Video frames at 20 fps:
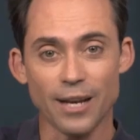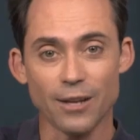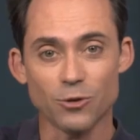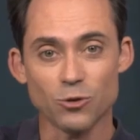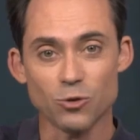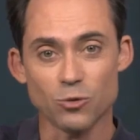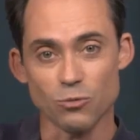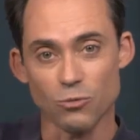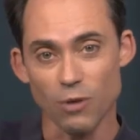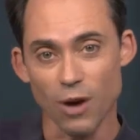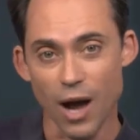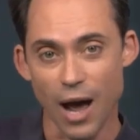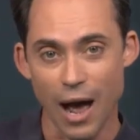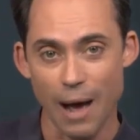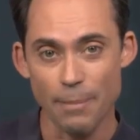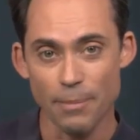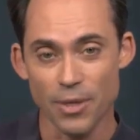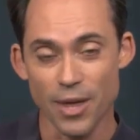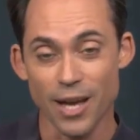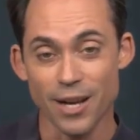it
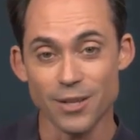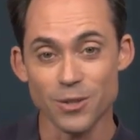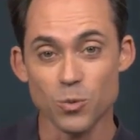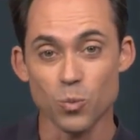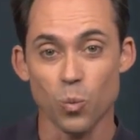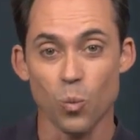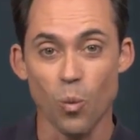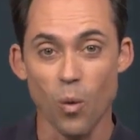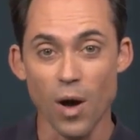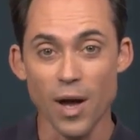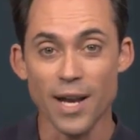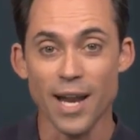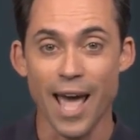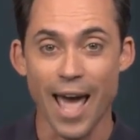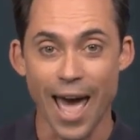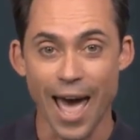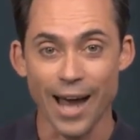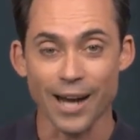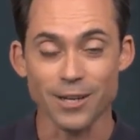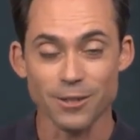drop. That is one
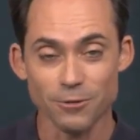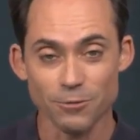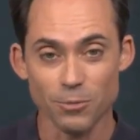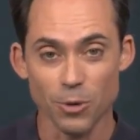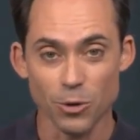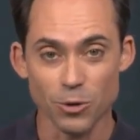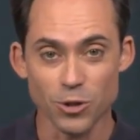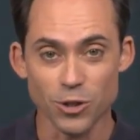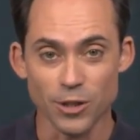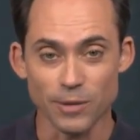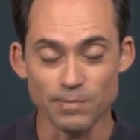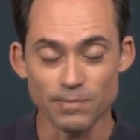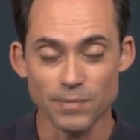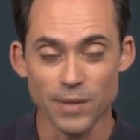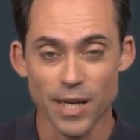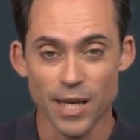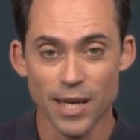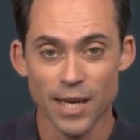act of motion.